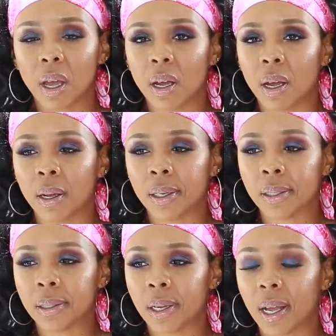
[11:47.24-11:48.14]

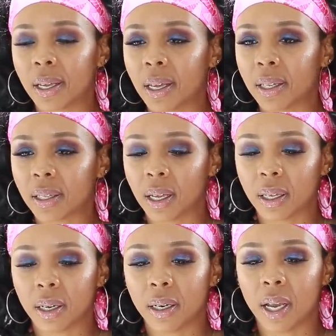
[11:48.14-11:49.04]
uh, I can't think
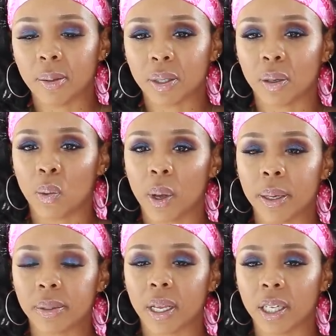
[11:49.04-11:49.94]
of the names of the
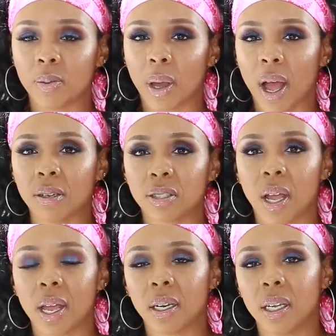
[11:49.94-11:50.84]
websites, but I'll
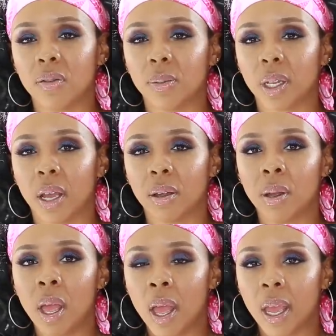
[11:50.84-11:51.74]
try and leave them down
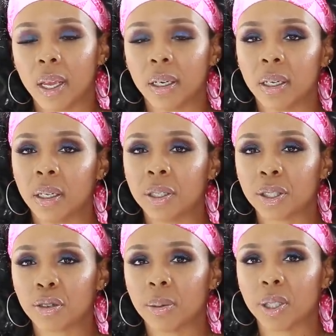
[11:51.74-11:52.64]
in the
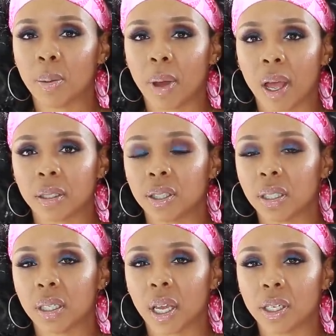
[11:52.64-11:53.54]
description box
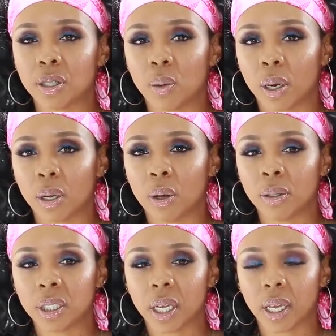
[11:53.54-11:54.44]
just in case you want to go
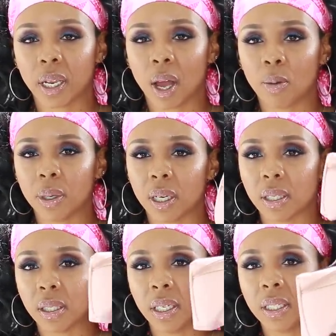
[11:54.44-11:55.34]
and check it out
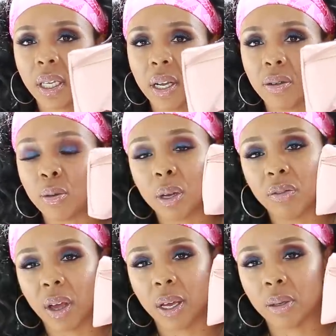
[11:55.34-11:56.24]
because these here you can
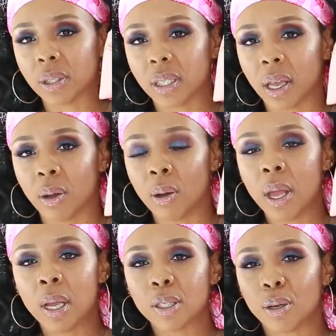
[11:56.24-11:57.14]
find on sale.
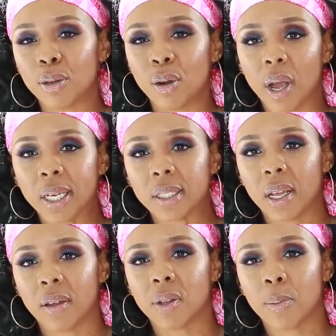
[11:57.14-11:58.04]
So you don't actually
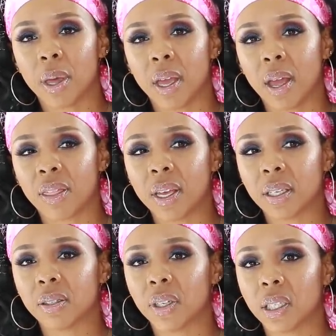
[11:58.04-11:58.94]
have to pay. I think
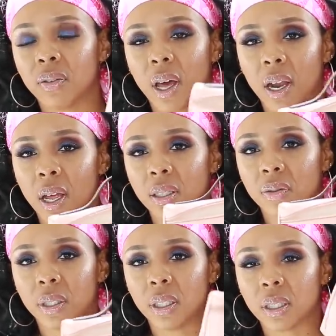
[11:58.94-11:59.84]
it's $55
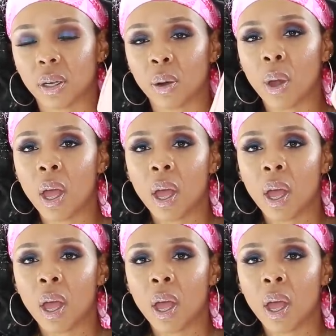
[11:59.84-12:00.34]
for these. So